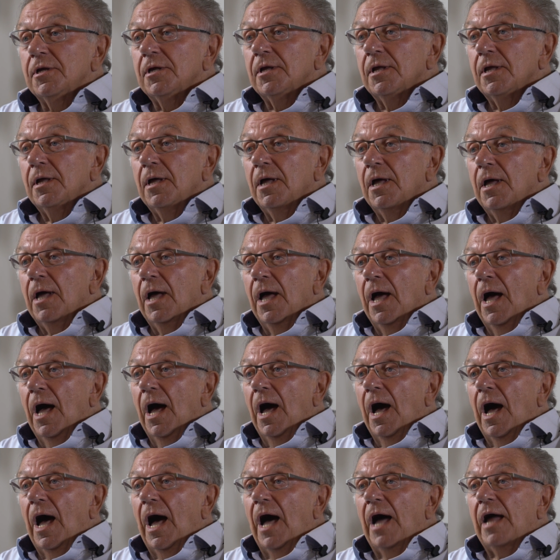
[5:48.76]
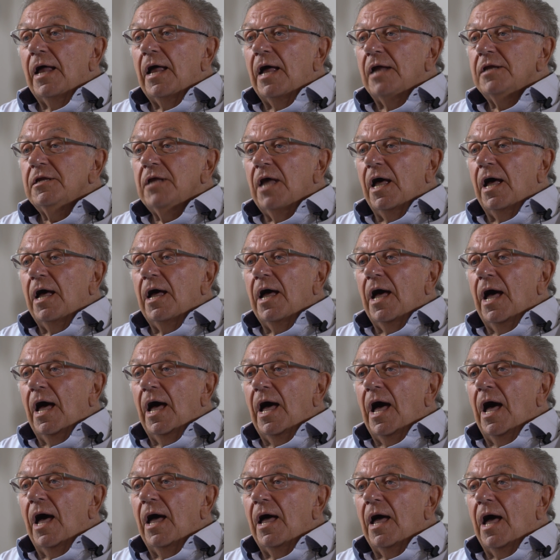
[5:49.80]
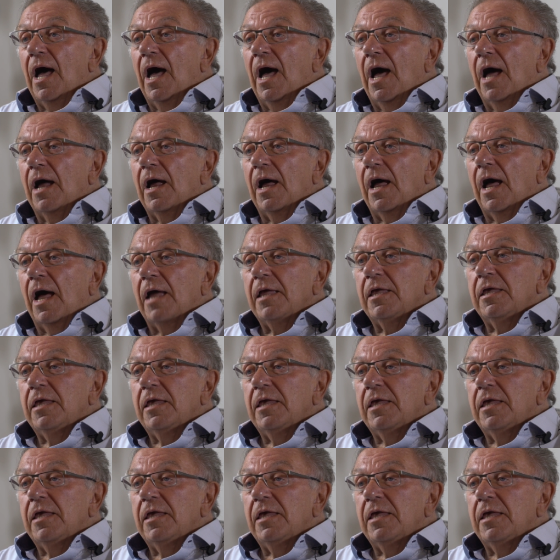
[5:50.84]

Oh, for the Golden Shot. I didn't know that.